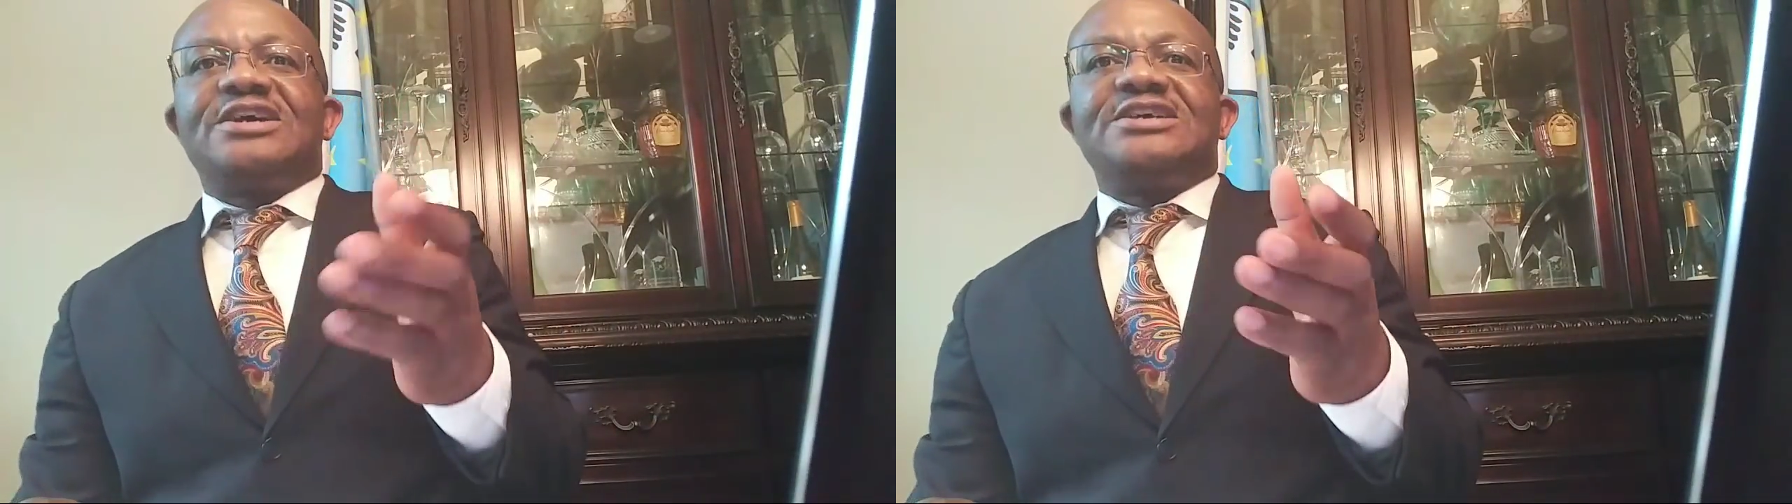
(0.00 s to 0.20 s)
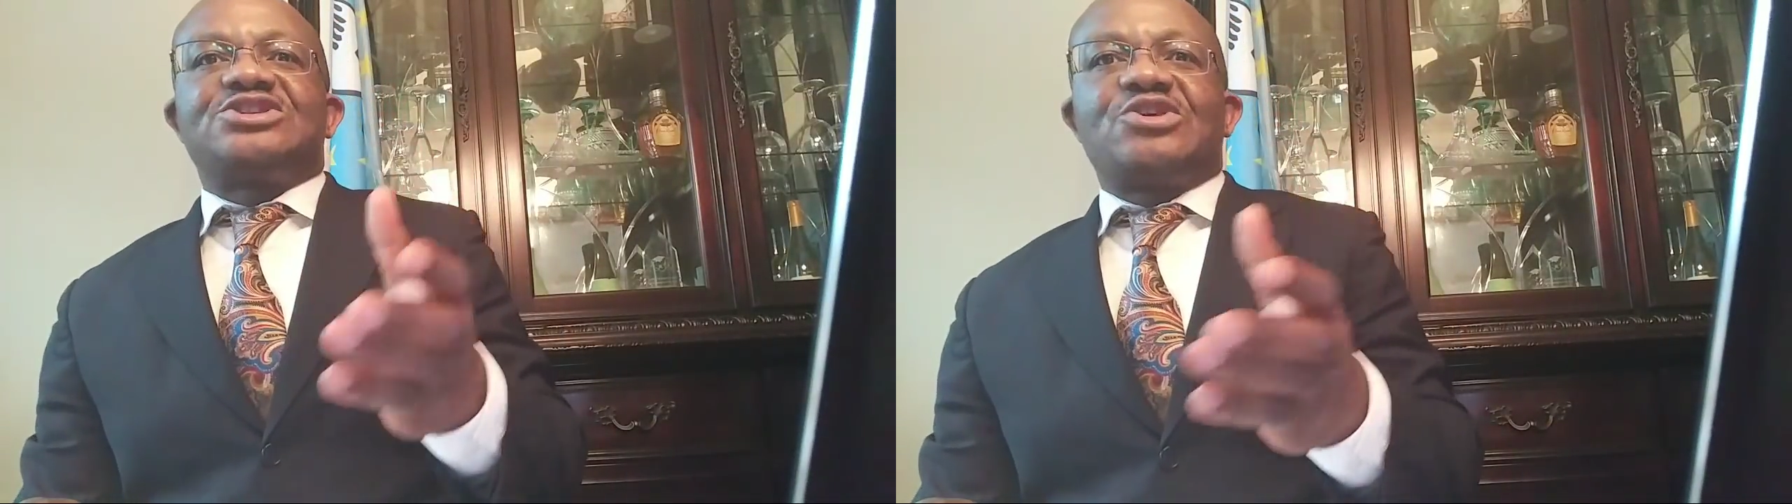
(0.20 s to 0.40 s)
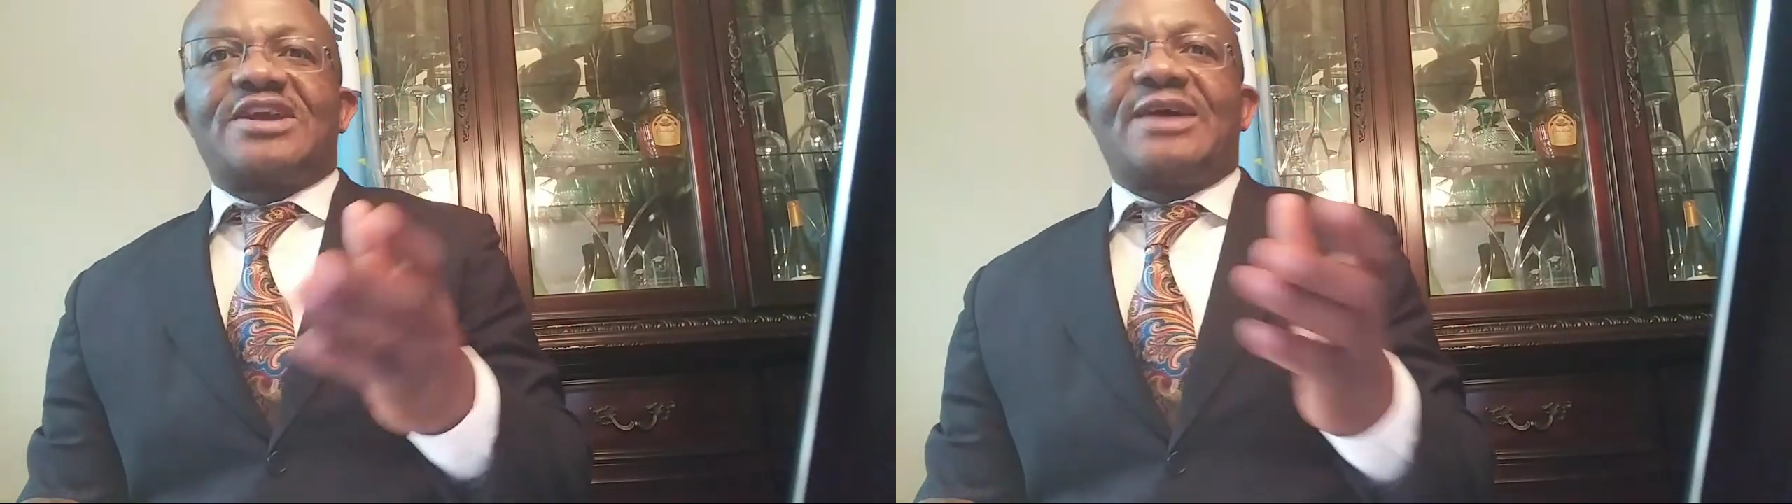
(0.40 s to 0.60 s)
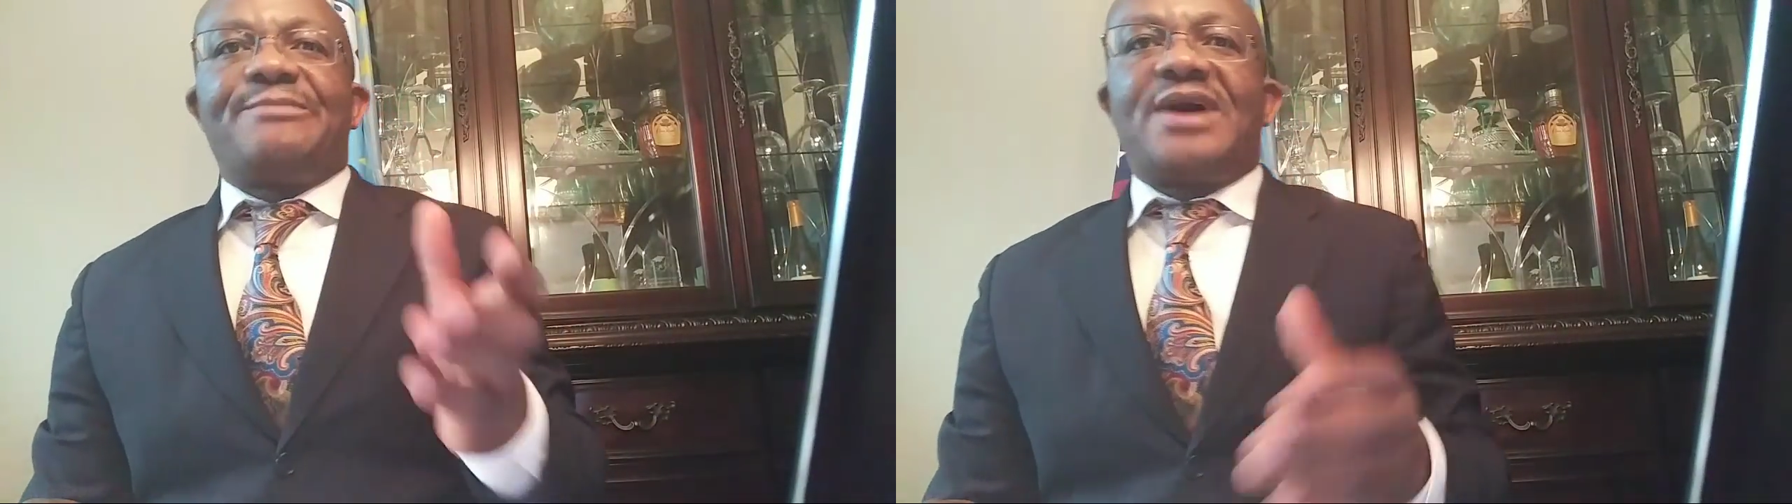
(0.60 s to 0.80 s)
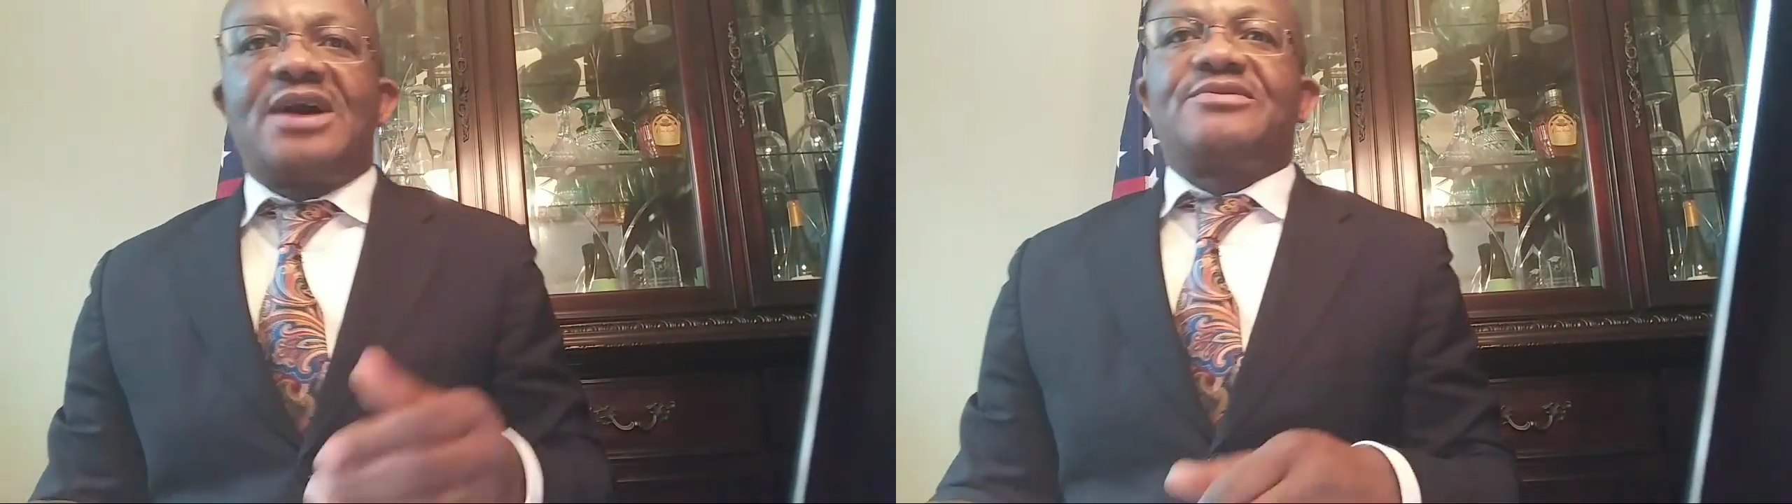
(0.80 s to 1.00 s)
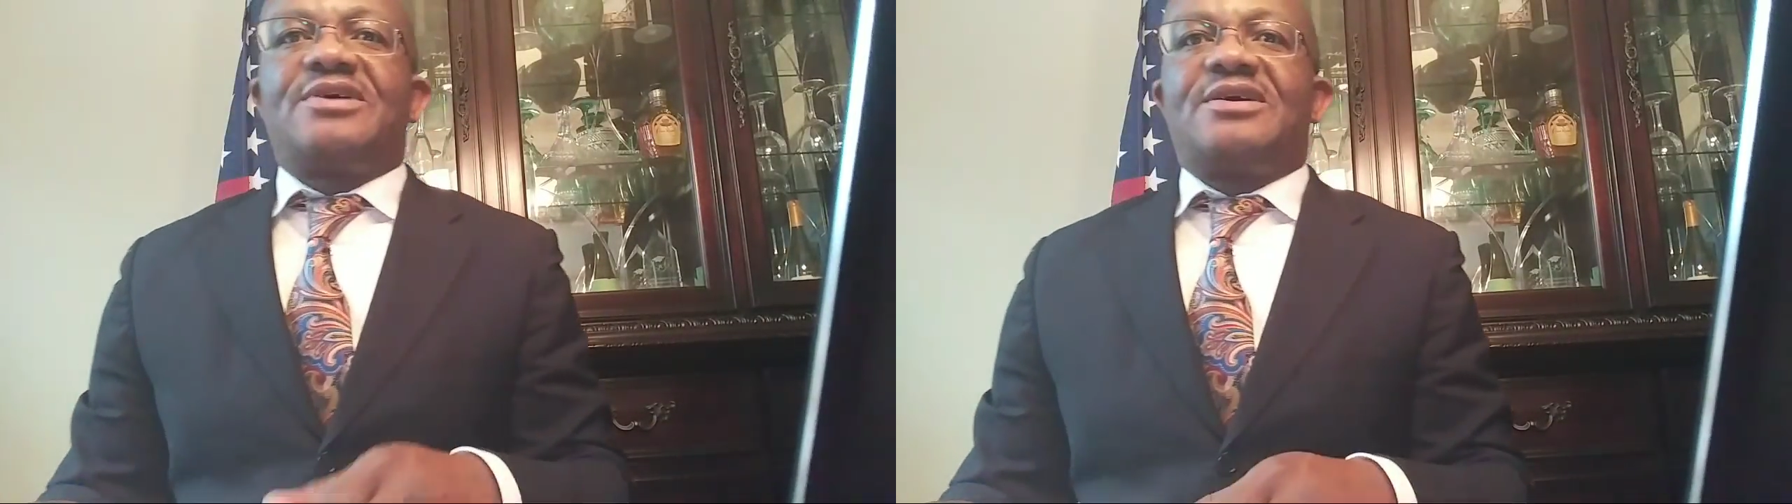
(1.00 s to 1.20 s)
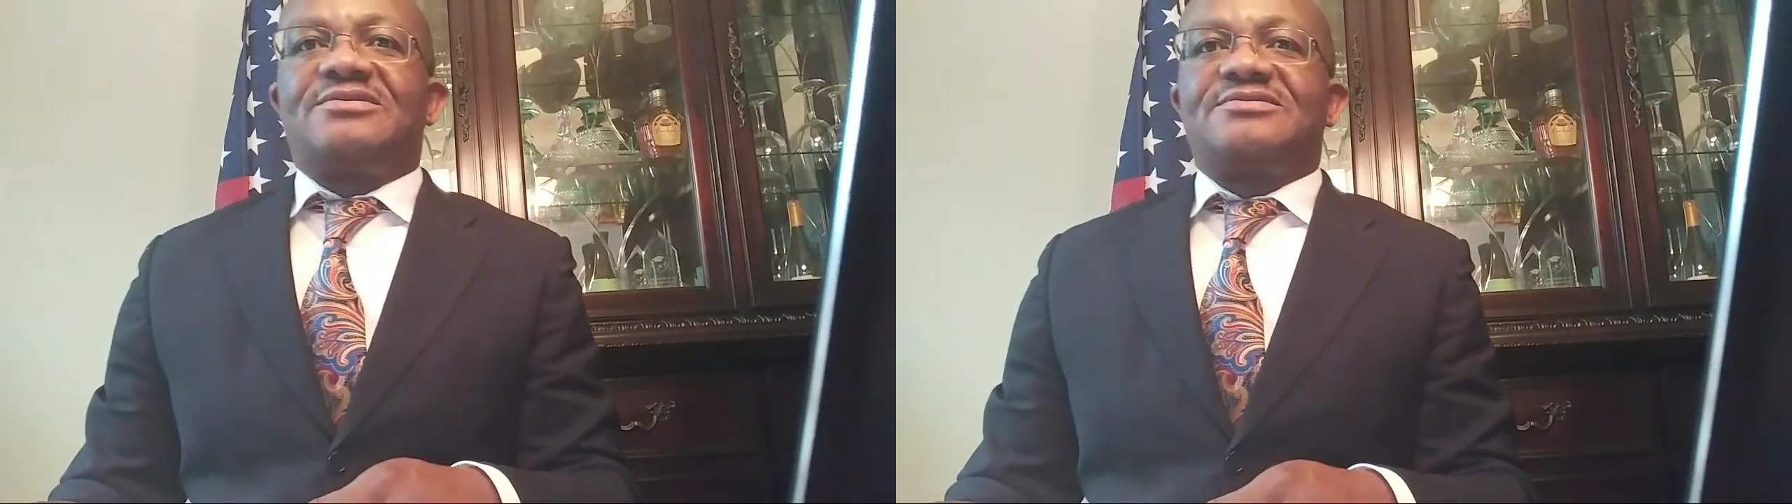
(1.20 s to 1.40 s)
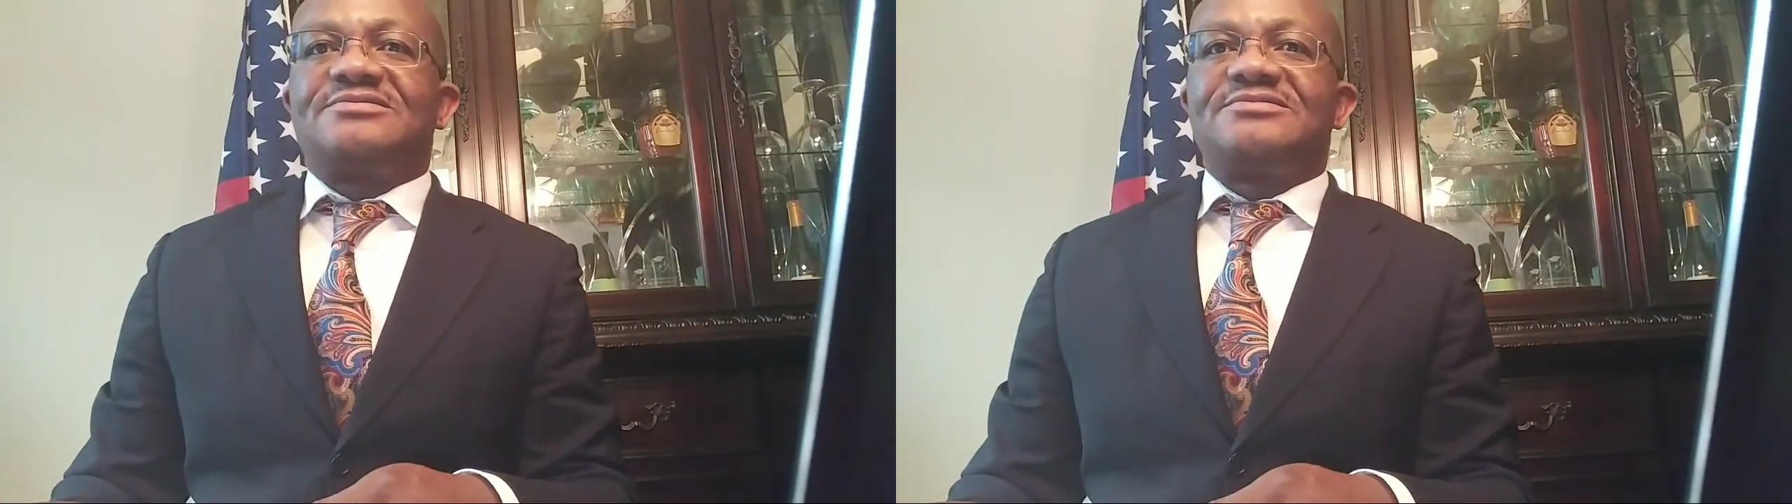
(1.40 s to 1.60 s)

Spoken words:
historical background.